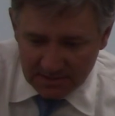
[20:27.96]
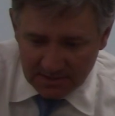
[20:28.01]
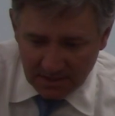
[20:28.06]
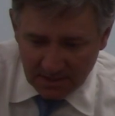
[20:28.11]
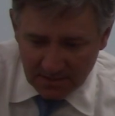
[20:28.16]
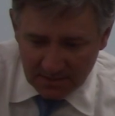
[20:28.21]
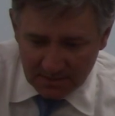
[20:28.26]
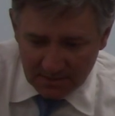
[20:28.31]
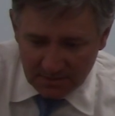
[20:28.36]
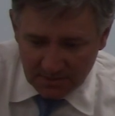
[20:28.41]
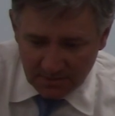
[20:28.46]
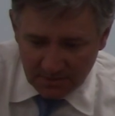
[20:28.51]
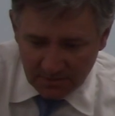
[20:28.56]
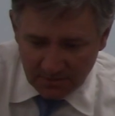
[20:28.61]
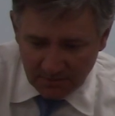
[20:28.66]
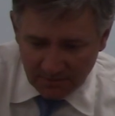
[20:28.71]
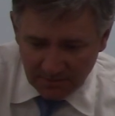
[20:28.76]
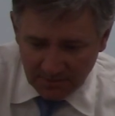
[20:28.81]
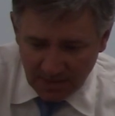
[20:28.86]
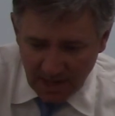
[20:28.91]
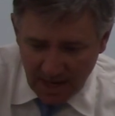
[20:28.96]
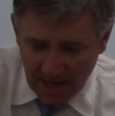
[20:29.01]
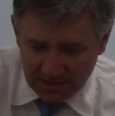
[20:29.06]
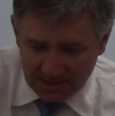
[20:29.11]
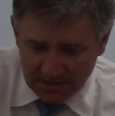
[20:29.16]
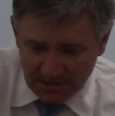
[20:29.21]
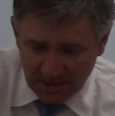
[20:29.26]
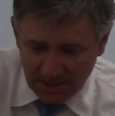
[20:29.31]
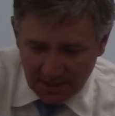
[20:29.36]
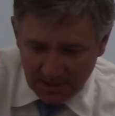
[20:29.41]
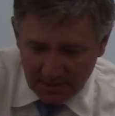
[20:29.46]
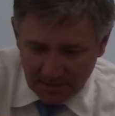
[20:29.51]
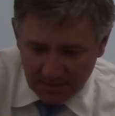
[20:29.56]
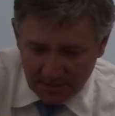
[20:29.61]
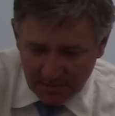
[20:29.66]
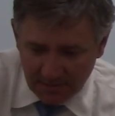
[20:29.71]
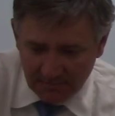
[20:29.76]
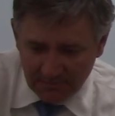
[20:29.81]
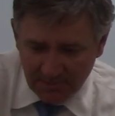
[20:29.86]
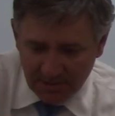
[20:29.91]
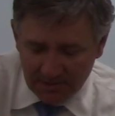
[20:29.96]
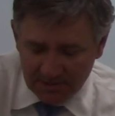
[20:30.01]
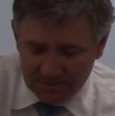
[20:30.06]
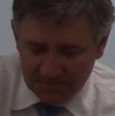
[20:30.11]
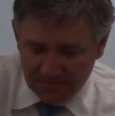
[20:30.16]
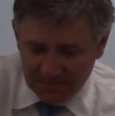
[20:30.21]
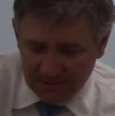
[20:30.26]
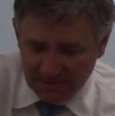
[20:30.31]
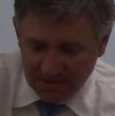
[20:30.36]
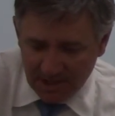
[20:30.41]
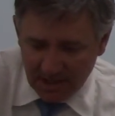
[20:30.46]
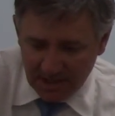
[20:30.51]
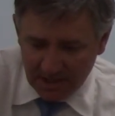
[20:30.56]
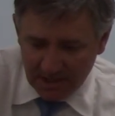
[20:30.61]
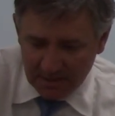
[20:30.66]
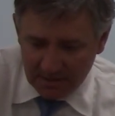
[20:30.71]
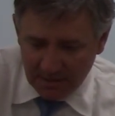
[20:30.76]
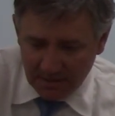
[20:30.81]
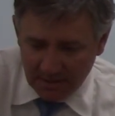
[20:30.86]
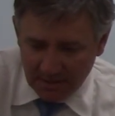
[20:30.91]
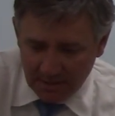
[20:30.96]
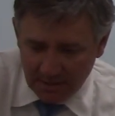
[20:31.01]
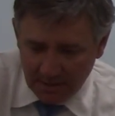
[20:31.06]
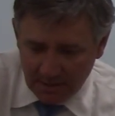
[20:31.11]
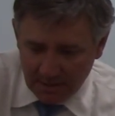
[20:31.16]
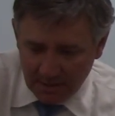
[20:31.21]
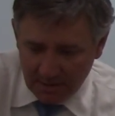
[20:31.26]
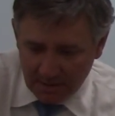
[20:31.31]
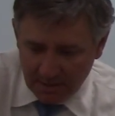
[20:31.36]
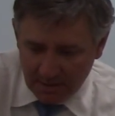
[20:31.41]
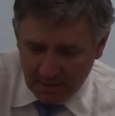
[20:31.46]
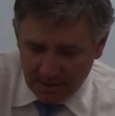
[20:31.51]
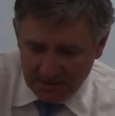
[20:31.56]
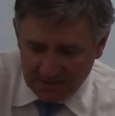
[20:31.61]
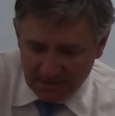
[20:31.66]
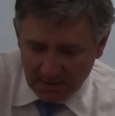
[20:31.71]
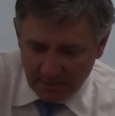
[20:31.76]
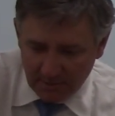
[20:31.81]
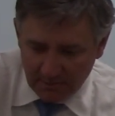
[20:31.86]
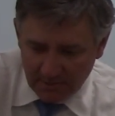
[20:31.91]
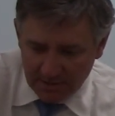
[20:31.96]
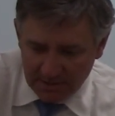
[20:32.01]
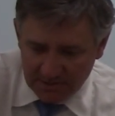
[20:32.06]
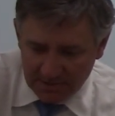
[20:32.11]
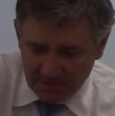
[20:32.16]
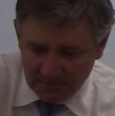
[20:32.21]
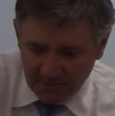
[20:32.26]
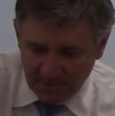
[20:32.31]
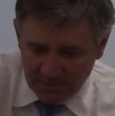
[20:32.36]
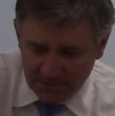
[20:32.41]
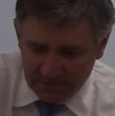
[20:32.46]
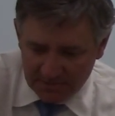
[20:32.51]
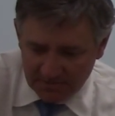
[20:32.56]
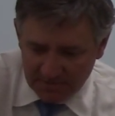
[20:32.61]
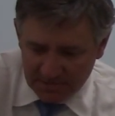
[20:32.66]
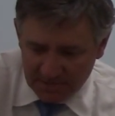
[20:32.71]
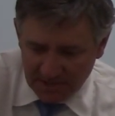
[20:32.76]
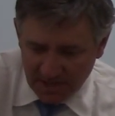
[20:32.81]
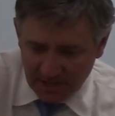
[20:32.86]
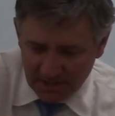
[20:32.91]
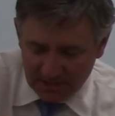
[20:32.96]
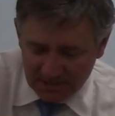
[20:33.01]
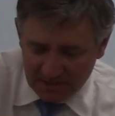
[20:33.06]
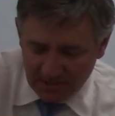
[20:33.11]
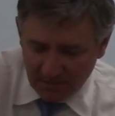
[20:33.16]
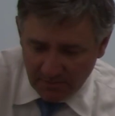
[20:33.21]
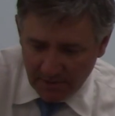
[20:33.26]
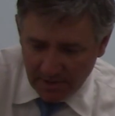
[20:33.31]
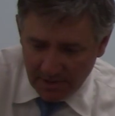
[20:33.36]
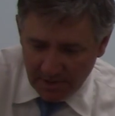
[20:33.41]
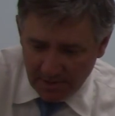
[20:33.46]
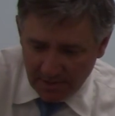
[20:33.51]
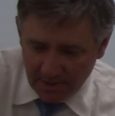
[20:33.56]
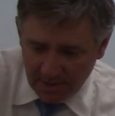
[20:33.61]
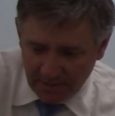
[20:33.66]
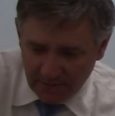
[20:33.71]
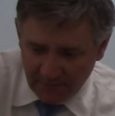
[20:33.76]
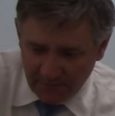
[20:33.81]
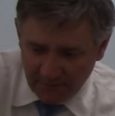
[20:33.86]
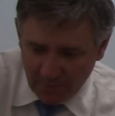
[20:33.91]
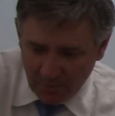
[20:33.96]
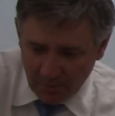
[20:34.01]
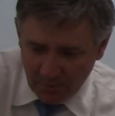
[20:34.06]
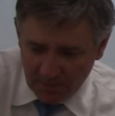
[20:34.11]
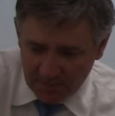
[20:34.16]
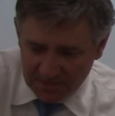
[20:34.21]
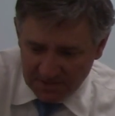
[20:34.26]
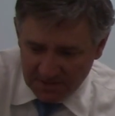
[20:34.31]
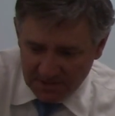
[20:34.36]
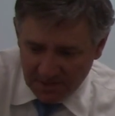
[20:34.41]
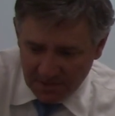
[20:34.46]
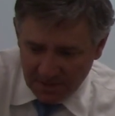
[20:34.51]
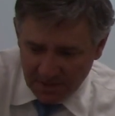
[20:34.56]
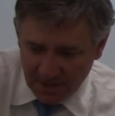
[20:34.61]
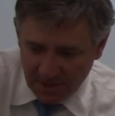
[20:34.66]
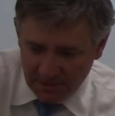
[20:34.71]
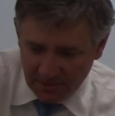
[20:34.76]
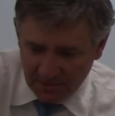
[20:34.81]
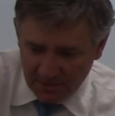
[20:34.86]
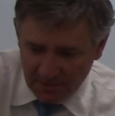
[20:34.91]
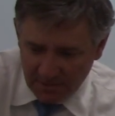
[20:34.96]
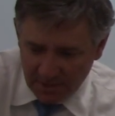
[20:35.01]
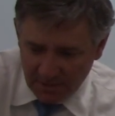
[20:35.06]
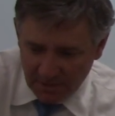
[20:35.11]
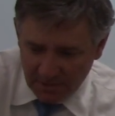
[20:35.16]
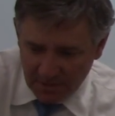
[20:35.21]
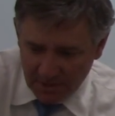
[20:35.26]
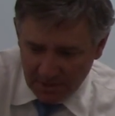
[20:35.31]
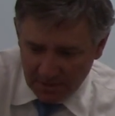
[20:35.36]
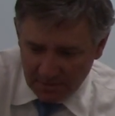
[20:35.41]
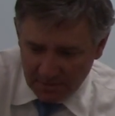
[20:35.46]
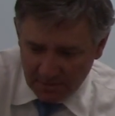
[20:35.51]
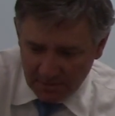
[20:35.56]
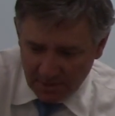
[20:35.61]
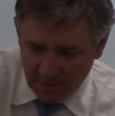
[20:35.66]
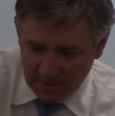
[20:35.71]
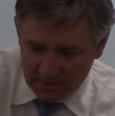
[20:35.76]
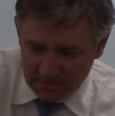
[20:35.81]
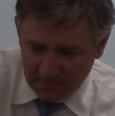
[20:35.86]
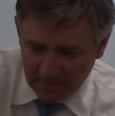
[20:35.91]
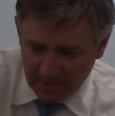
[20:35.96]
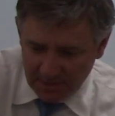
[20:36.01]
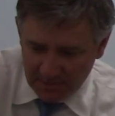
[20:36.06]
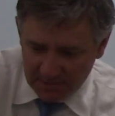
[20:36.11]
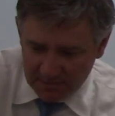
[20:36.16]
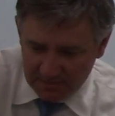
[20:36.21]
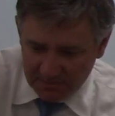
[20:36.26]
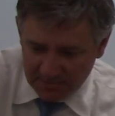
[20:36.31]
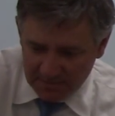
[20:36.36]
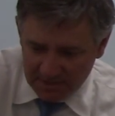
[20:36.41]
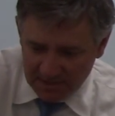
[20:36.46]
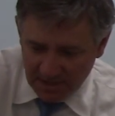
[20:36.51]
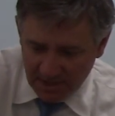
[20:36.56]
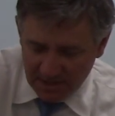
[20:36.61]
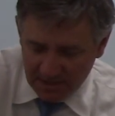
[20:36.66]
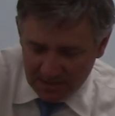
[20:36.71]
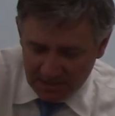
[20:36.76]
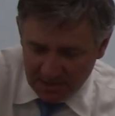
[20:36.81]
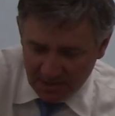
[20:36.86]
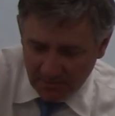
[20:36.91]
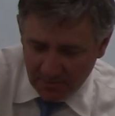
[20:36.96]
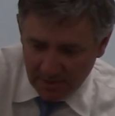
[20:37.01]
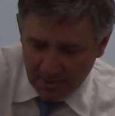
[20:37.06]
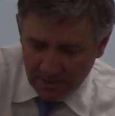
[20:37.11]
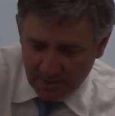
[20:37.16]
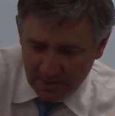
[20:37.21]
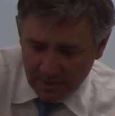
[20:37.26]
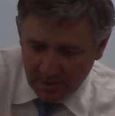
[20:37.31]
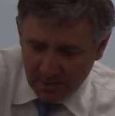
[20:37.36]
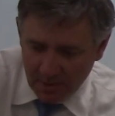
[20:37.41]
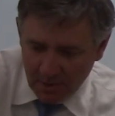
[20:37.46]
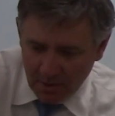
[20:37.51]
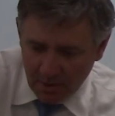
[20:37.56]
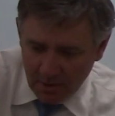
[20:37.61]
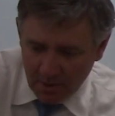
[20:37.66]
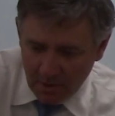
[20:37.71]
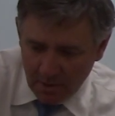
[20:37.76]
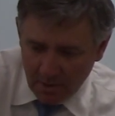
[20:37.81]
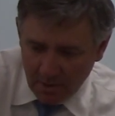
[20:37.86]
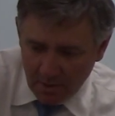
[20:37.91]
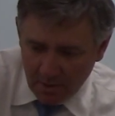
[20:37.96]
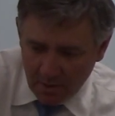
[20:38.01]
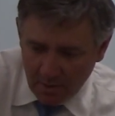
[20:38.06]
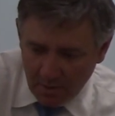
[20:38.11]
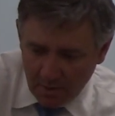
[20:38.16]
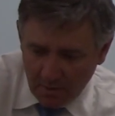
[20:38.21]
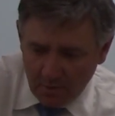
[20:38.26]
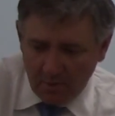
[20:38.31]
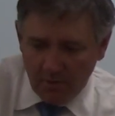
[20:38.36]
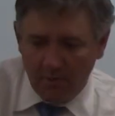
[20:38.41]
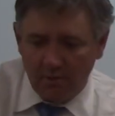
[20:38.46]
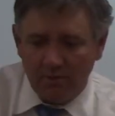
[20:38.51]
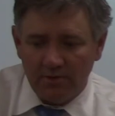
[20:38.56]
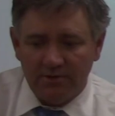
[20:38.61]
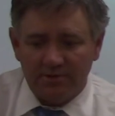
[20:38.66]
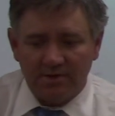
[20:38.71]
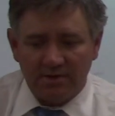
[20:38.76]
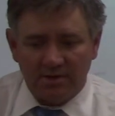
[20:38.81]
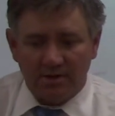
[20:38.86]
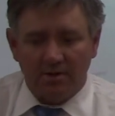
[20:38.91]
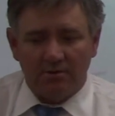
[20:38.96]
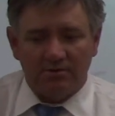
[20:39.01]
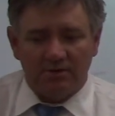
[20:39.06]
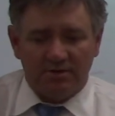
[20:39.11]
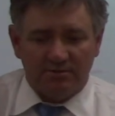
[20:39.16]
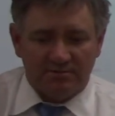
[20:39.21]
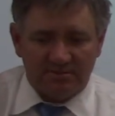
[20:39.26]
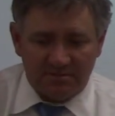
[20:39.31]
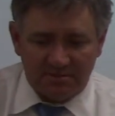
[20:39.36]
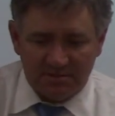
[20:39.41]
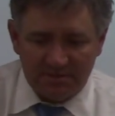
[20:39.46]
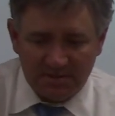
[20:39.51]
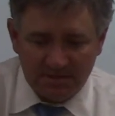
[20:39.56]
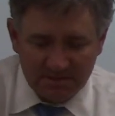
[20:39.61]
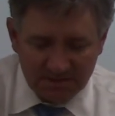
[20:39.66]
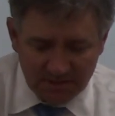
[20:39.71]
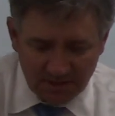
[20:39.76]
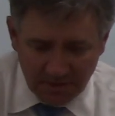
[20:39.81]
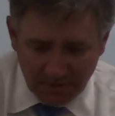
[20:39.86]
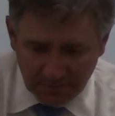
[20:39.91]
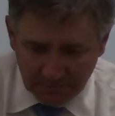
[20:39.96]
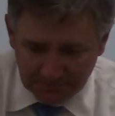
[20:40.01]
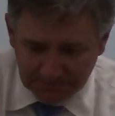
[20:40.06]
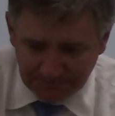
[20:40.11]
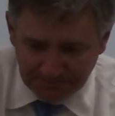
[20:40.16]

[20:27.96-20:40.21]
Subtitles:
into velocity, meters per second, acceleration, meters per second squared, and force, and you can go kilograms, meters per second squared, or you can go newtons. So